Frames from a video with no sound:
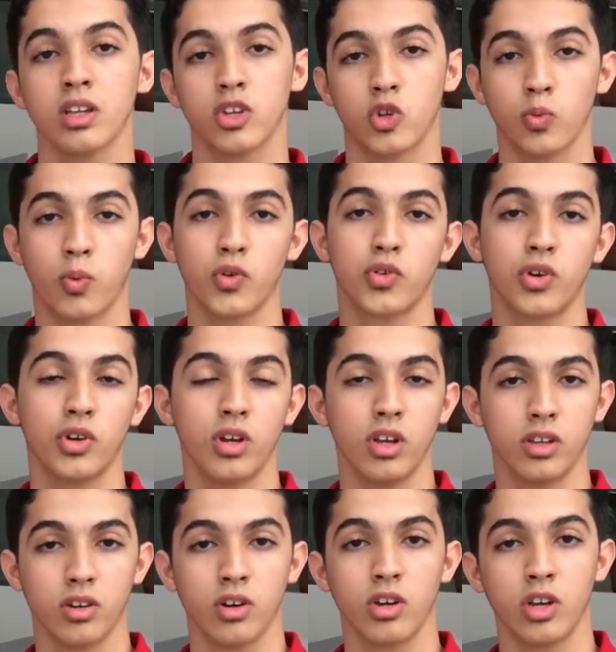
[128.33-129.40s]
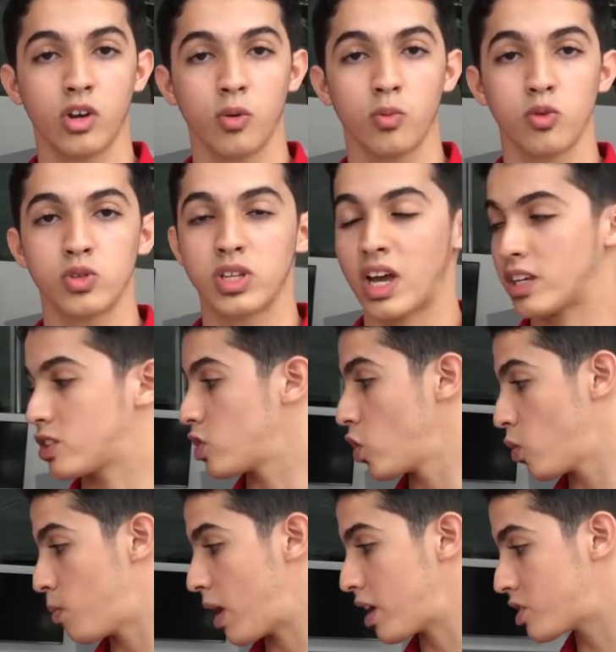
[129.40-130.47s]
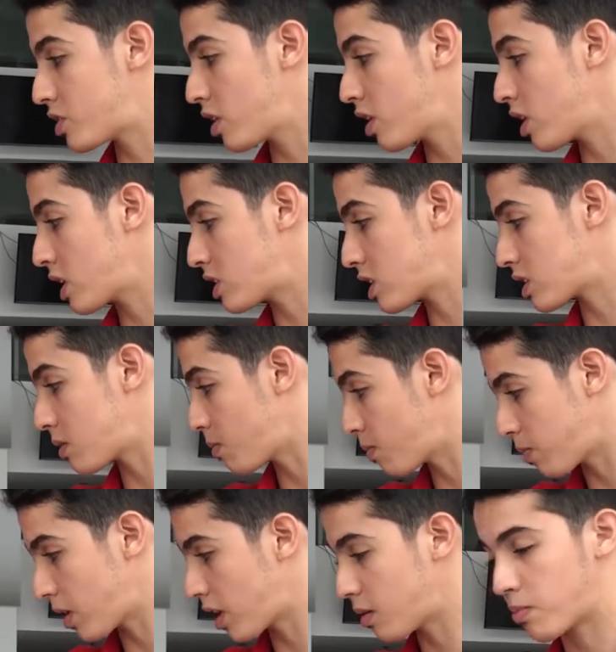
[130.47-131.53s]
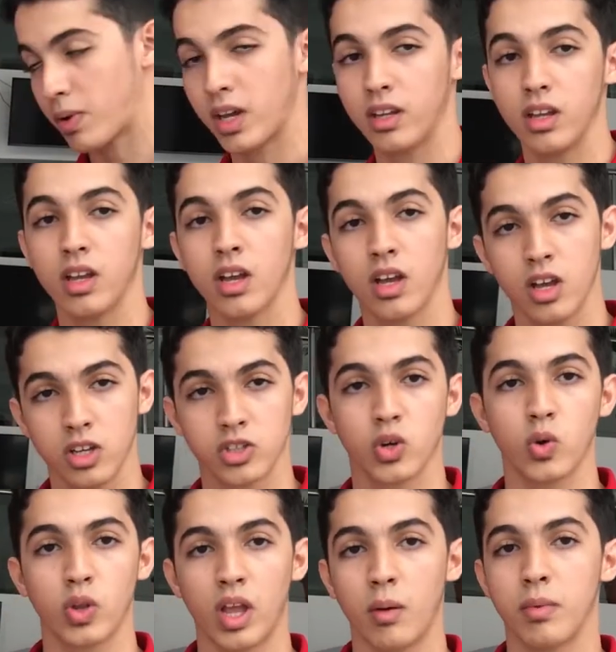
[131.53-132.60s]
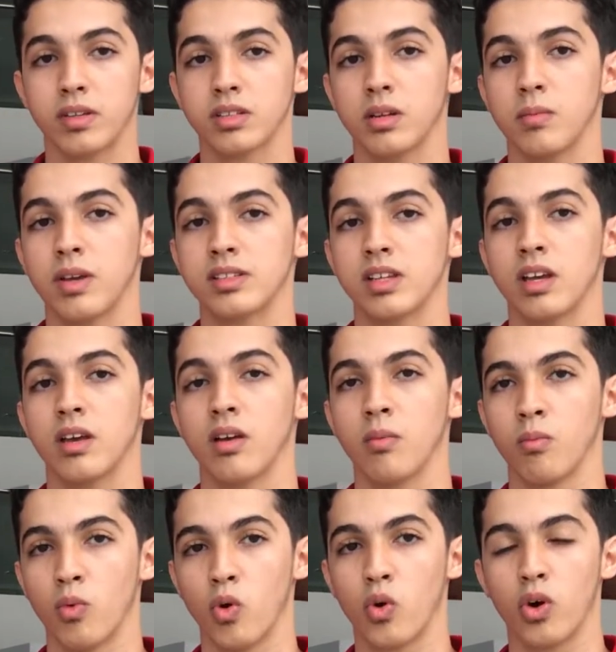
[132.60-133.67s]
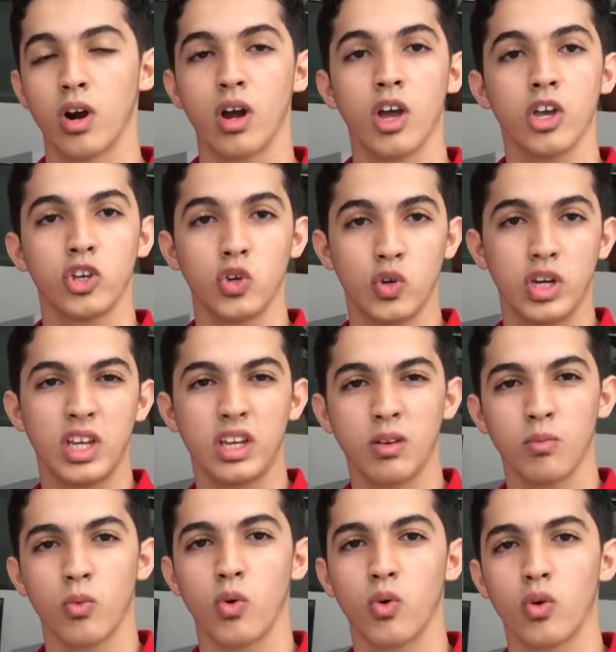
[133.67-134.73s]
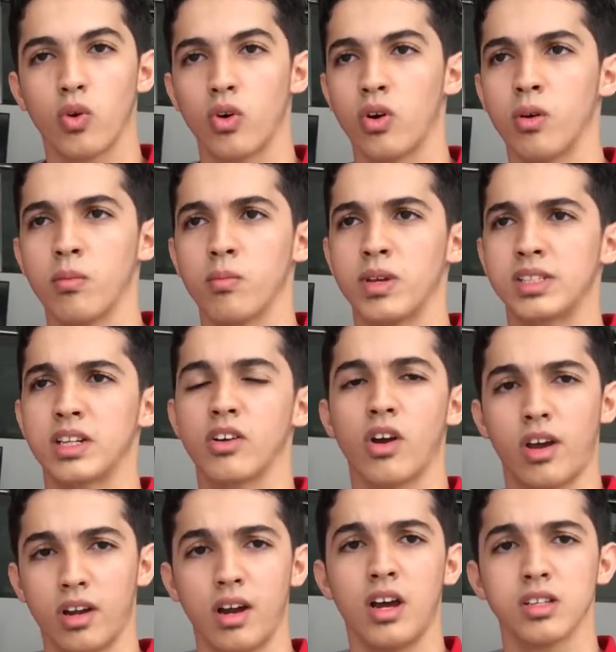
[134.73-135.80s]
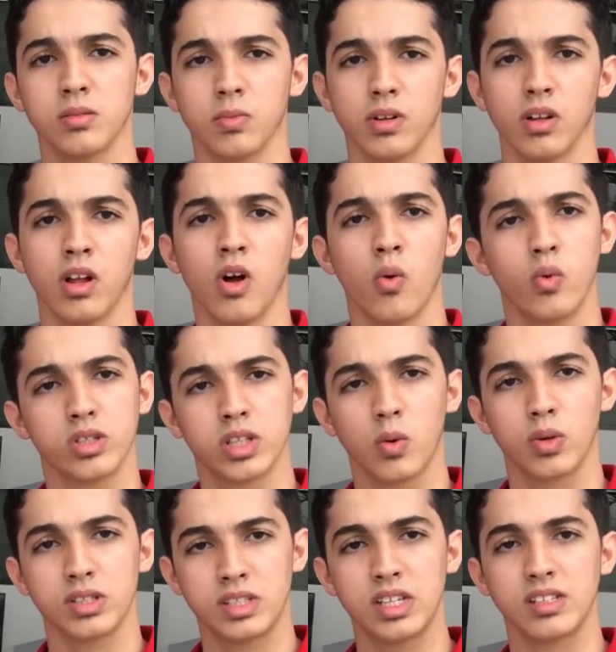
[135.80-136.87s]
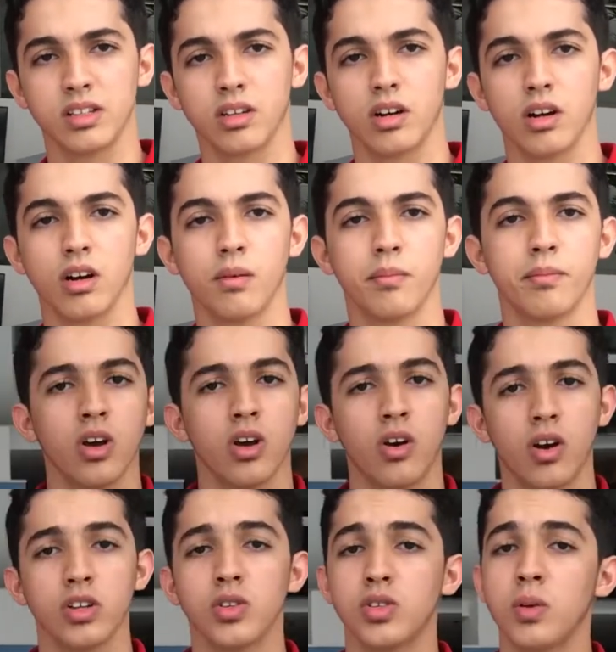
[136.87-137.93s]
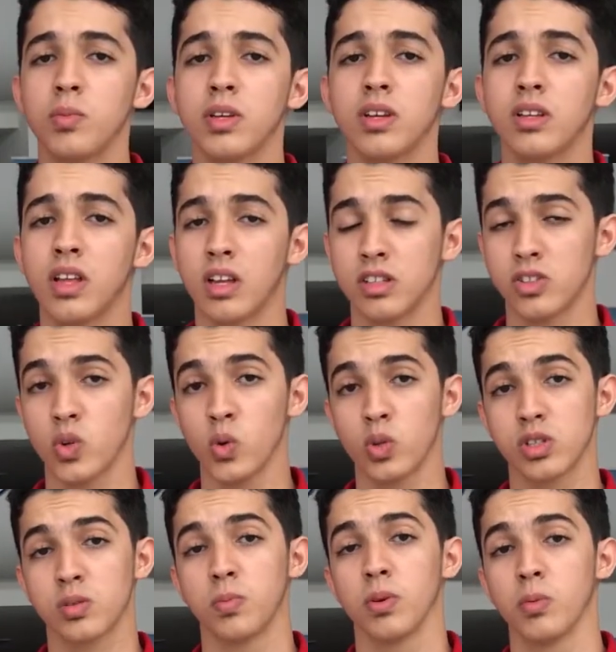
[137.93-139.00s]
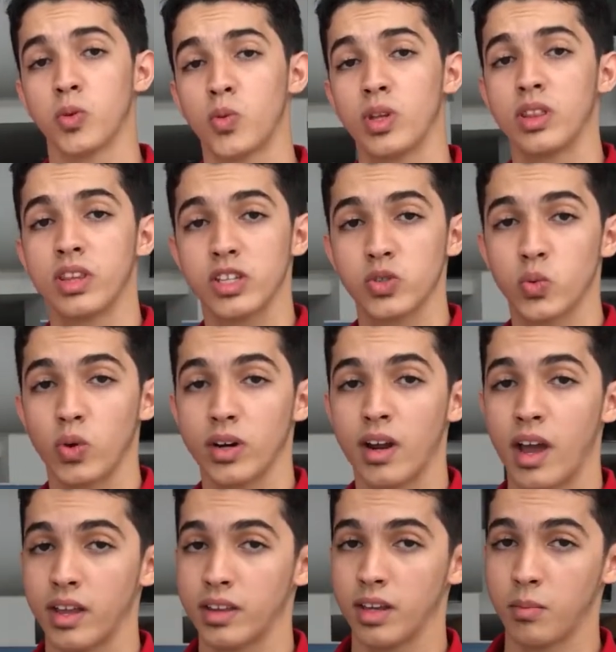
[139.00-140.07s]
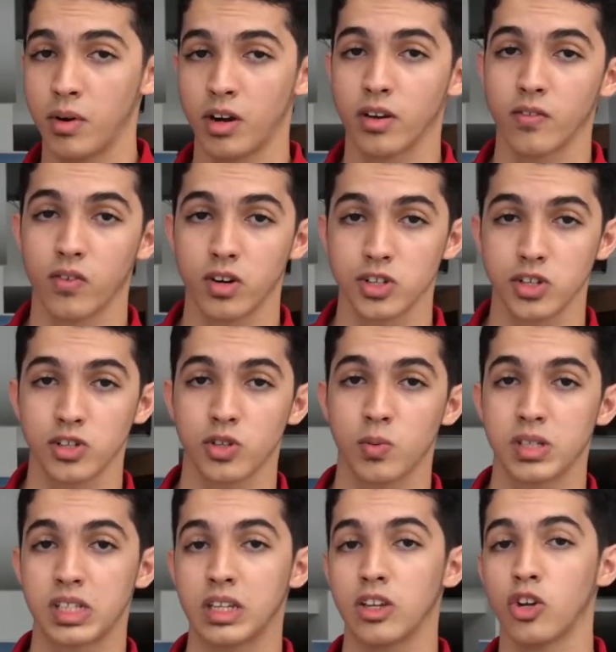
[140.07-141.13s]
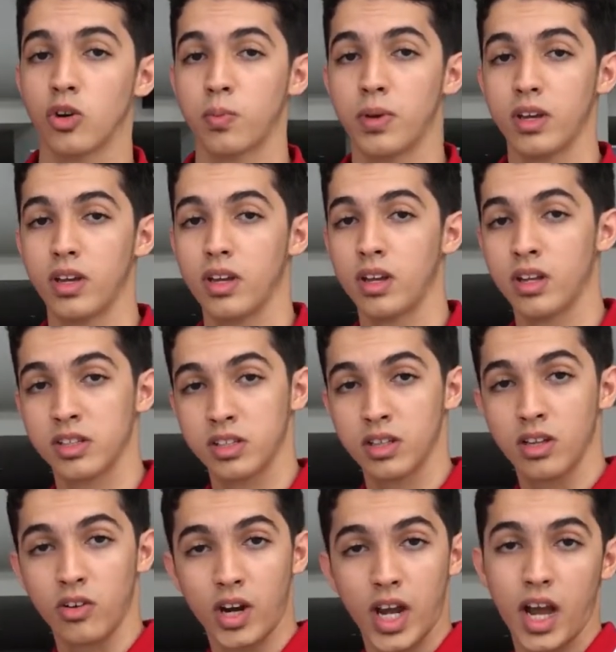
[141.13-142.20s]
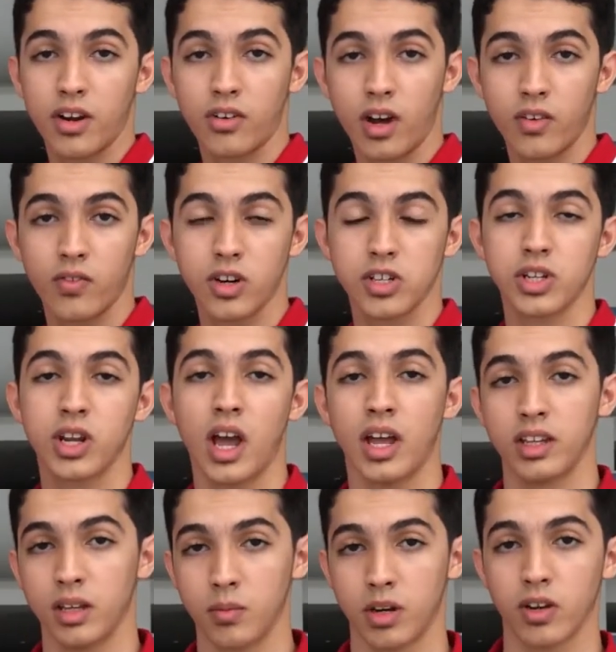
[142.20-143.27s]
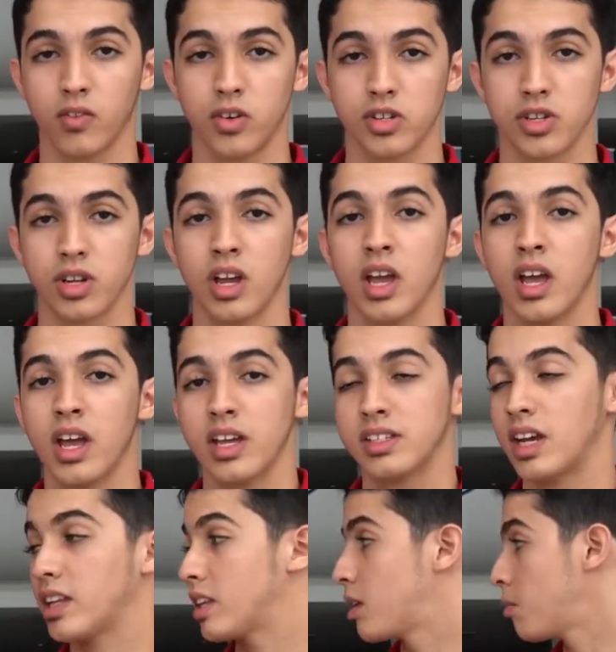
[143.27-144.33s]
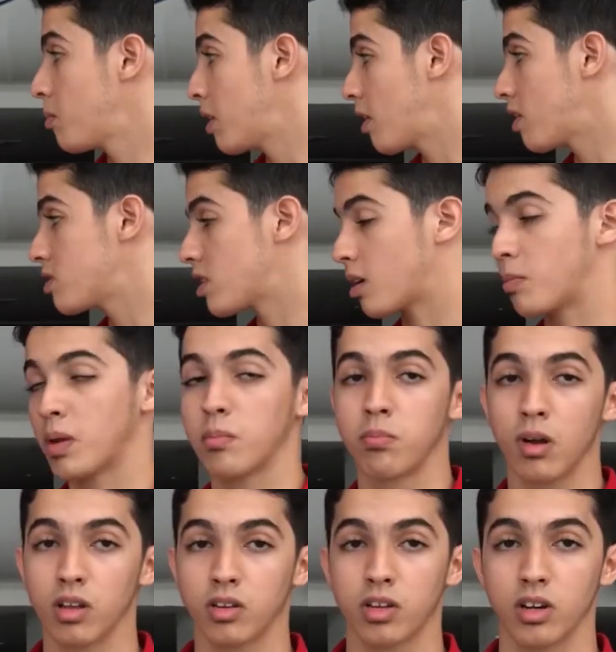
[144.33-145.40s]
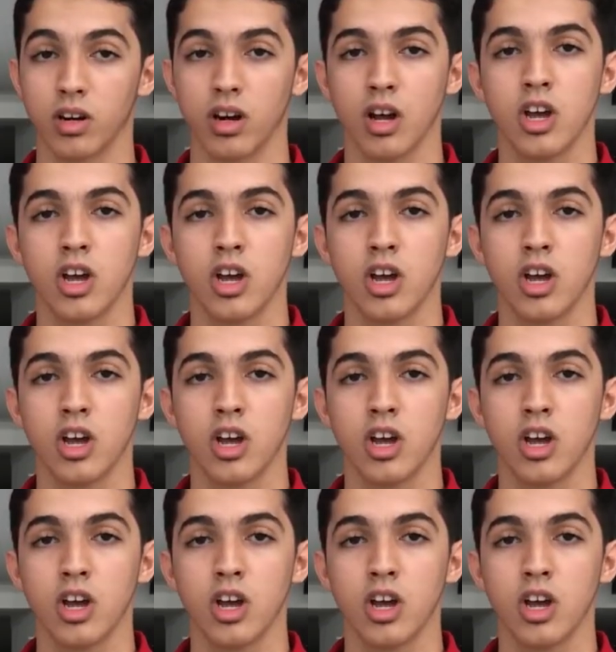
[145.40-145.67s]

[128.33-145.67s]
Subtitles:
The 2.3 litre EcoBoost has no badge here, it's just plain paint. So that basically makes it more unique, more basically recognizable when someone sees the car. Alright, so something that is noticeable between this one and the American version, so basically the European, the right-hand drive version and the American version, is that the mirrors are a bit bulkier.